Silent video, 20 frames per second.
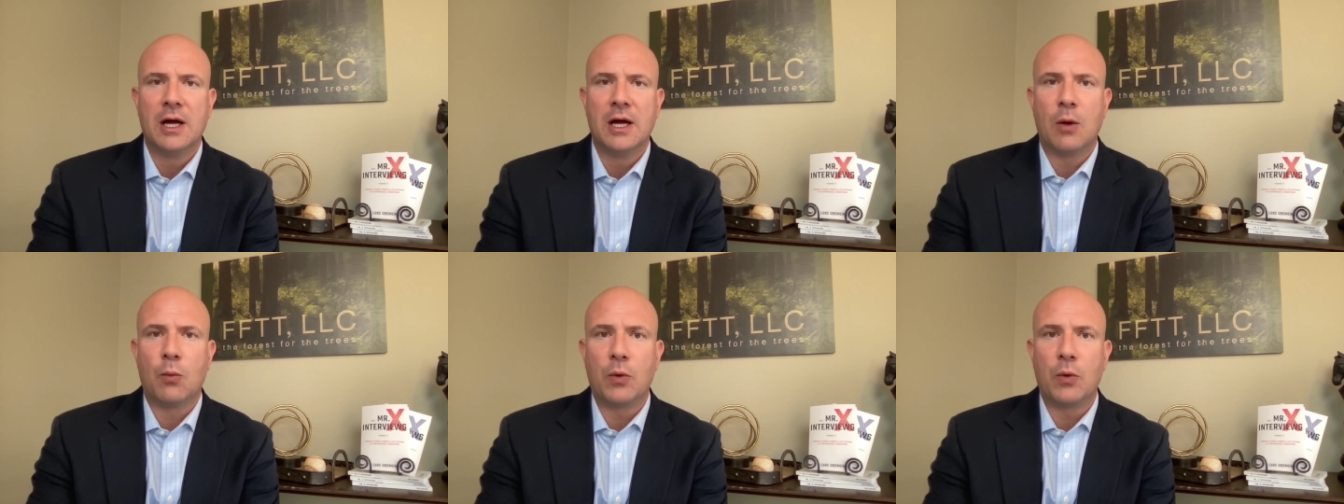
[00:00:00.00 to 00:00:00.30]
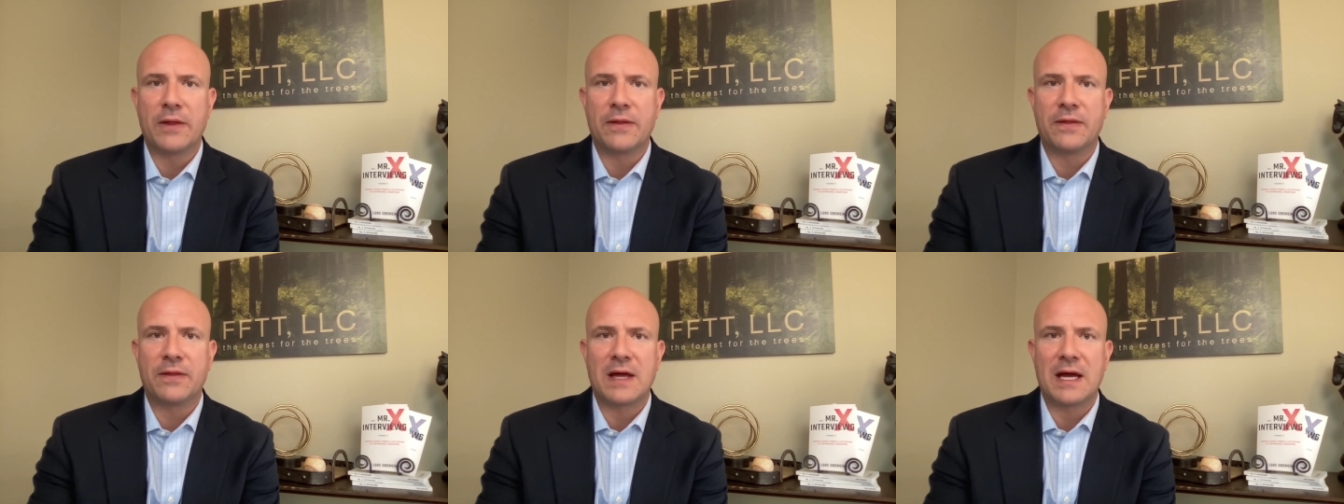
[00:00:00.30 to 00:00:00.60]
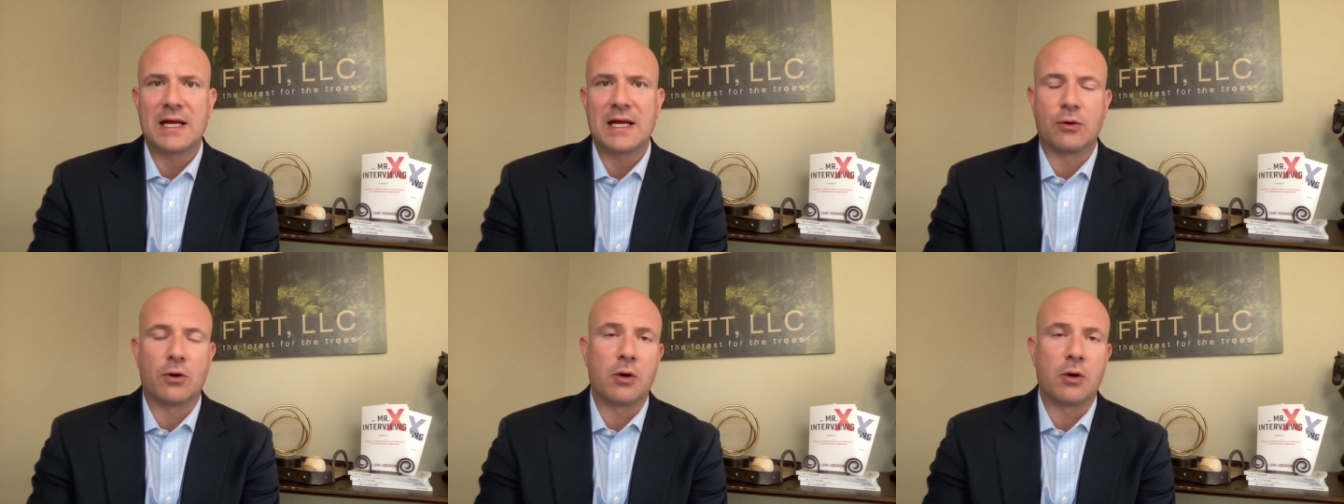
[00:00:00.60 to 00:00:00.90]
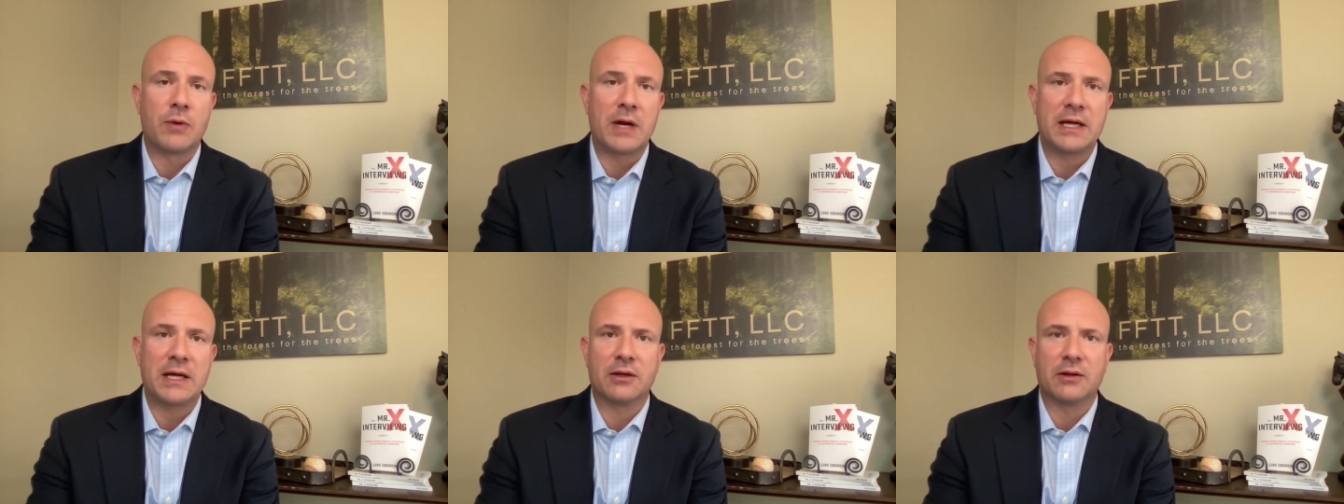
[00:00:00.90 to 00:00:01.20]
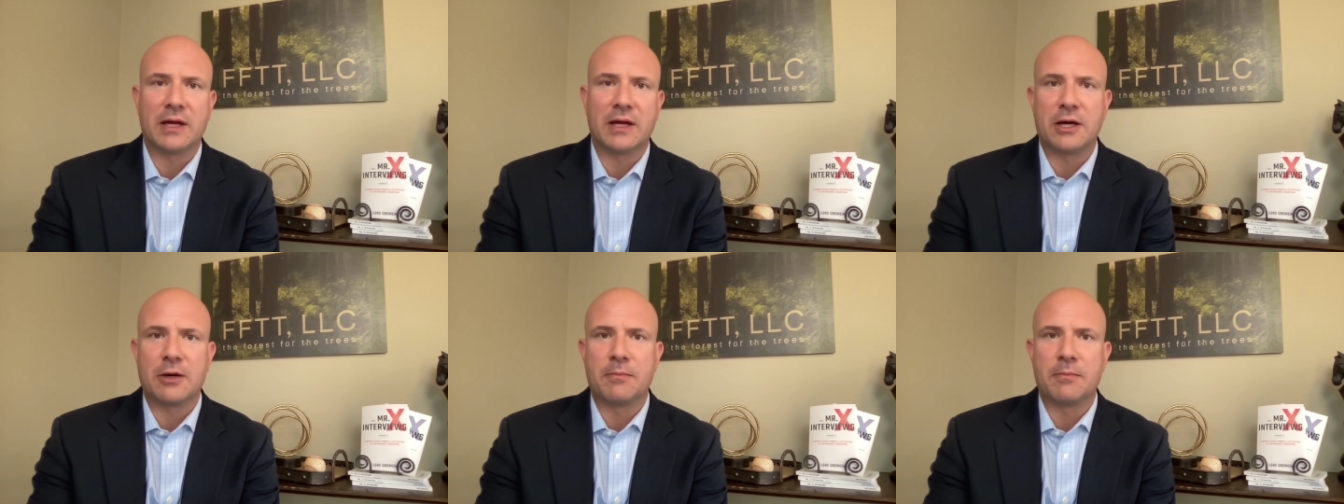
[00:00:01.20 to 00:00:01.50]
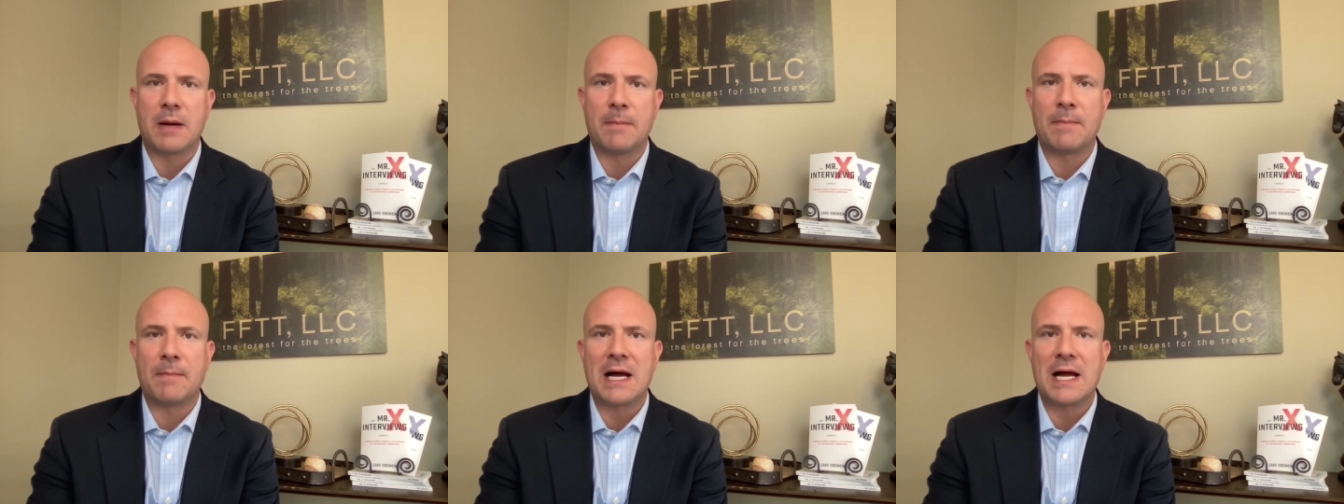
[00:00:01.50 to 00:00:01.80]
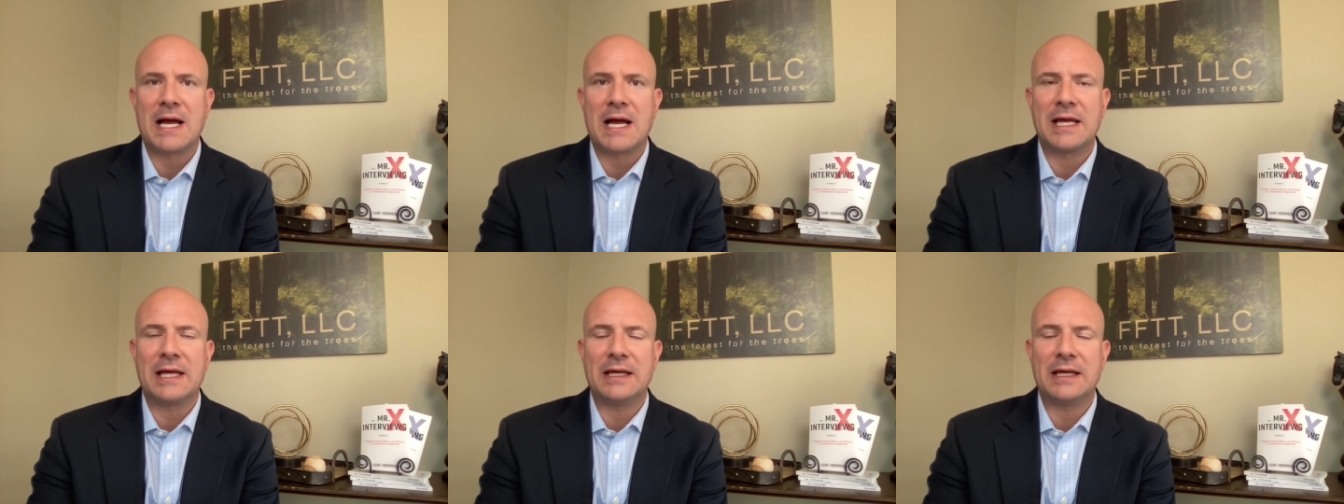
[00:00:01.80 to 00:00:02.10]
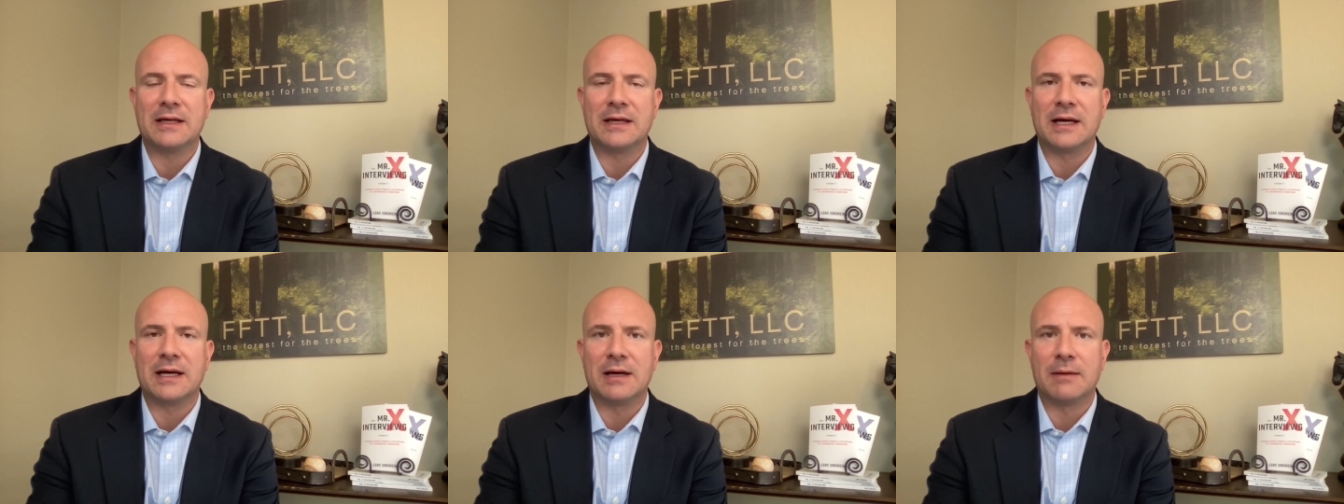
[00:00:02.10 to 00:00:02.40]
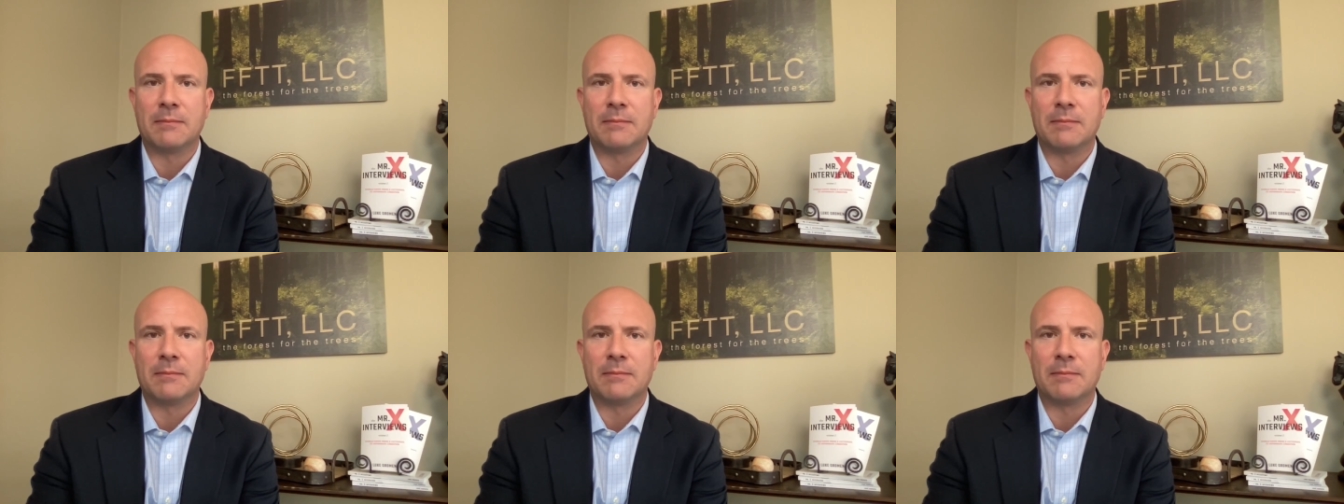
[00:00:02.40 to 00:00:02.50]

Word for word: with that or a regulator, but my uh,